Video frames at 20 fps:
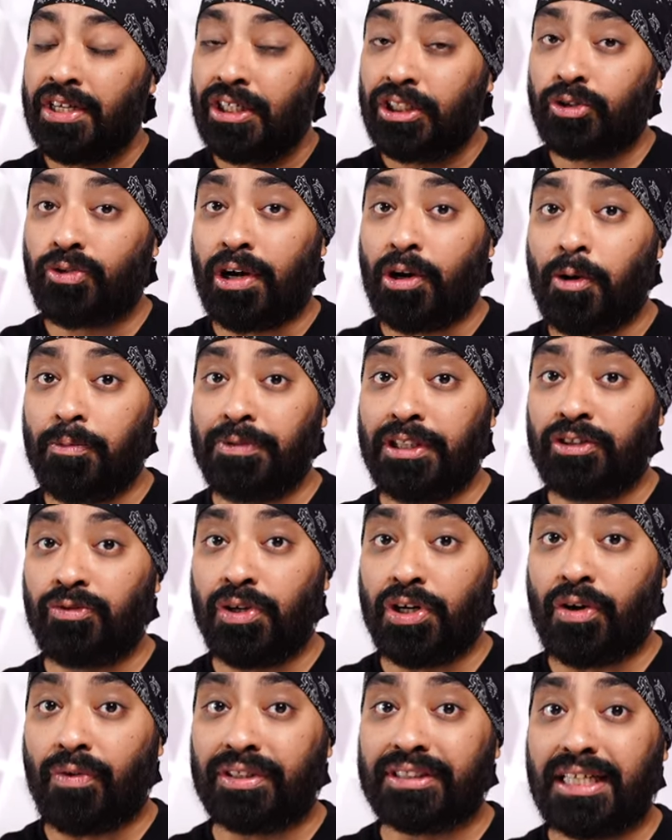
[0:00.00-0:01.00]
So I hope this
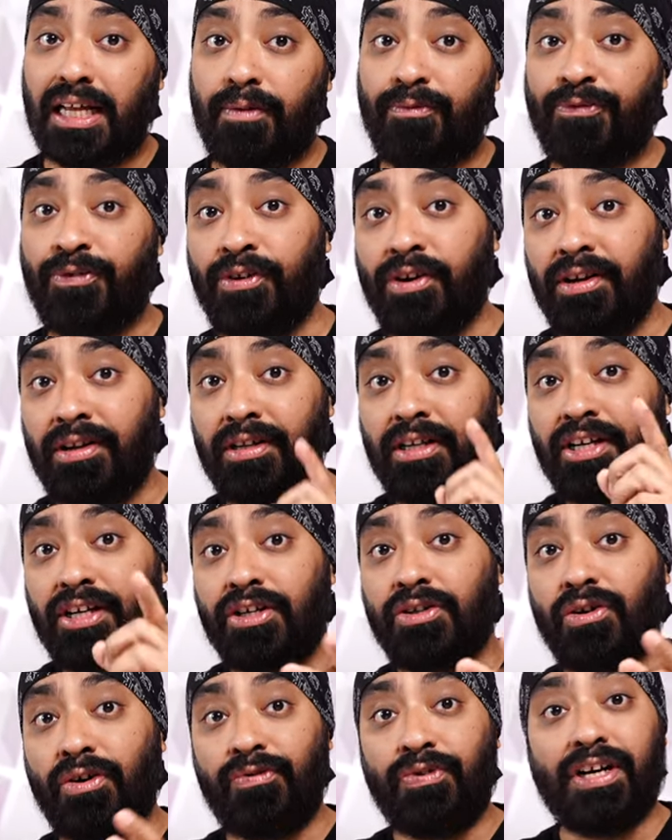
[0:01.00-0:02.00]
video was helpful.
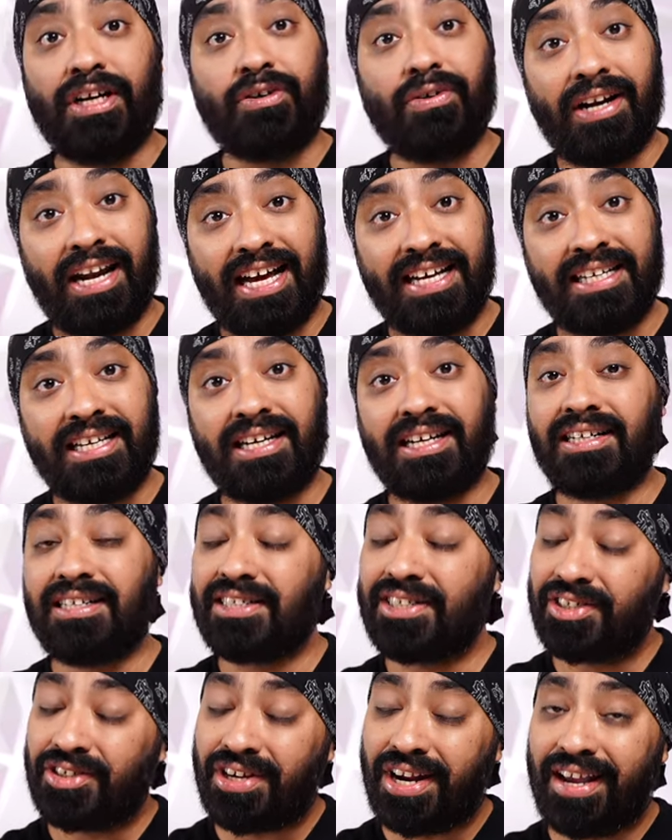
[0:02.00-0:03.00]
Don't forget to like,
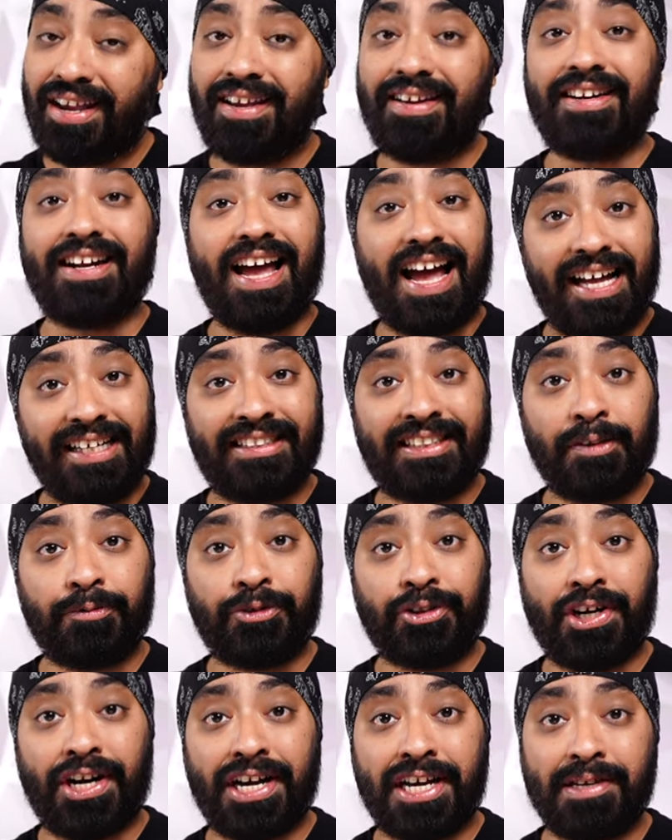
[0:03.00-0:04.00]
share and
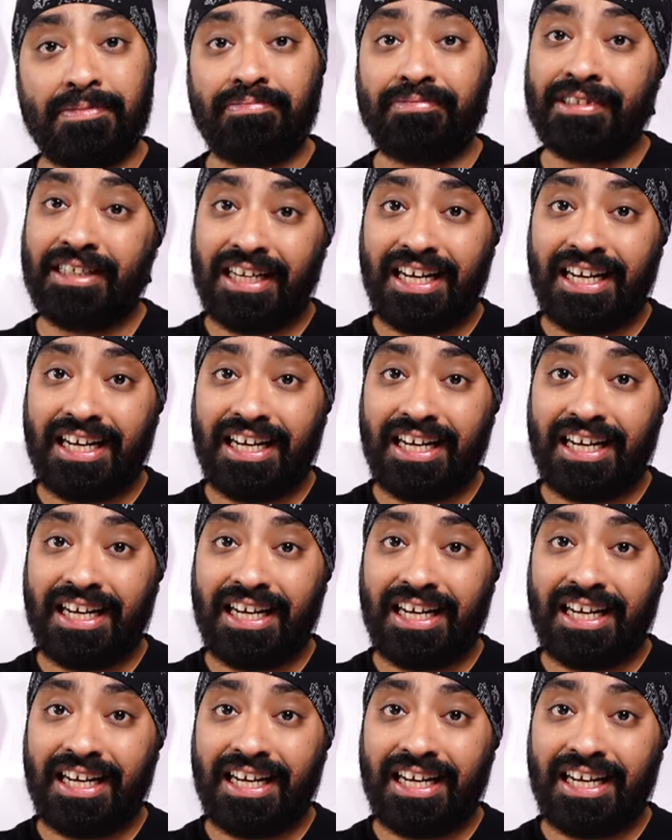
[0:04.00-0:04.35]
subscribe.